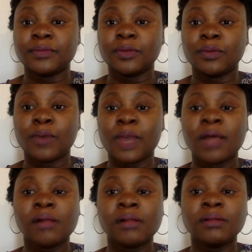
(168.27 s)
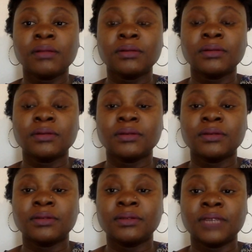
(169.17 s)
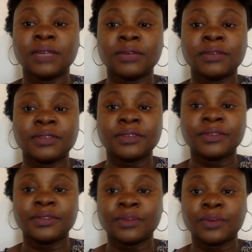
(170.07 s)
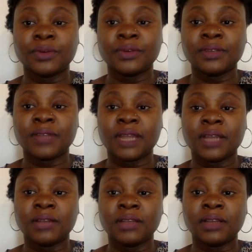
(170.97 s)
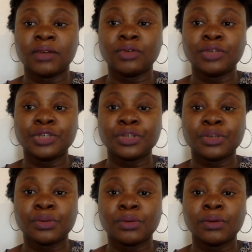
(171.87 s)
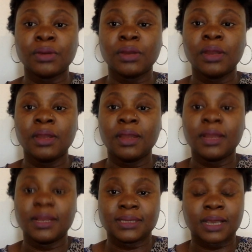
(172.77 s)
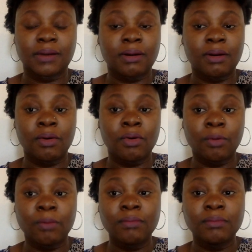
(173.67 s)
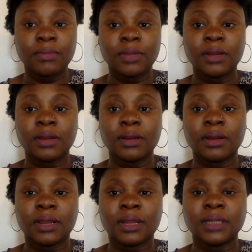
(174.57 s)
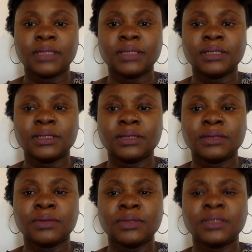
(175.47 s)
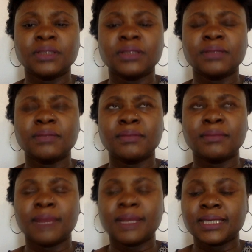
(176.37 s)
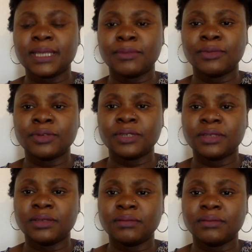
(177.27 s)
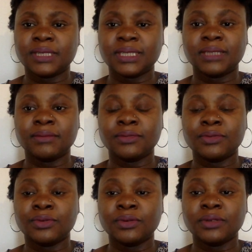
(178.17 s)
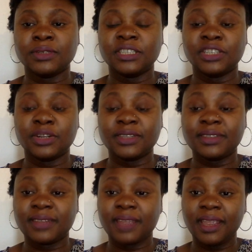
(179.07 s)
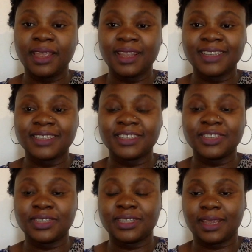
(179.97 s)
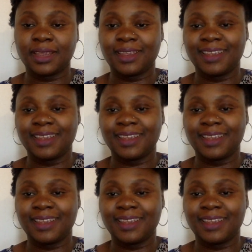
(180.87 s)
while there are other stores like the Oysho and Zara Home. And what, Massimo Dotti? Dotti,